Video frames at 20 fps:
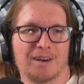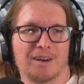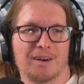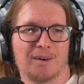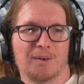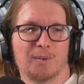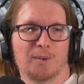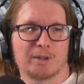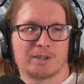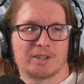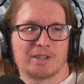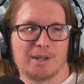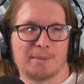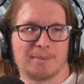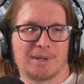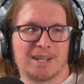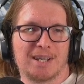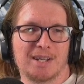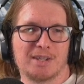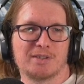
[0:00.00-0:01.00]
Watch them
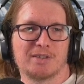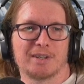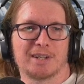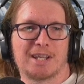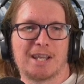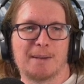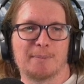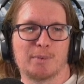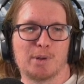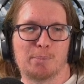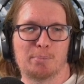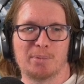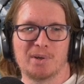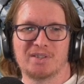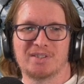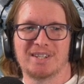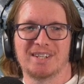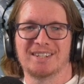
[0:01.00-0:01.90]
kids and keep them busy.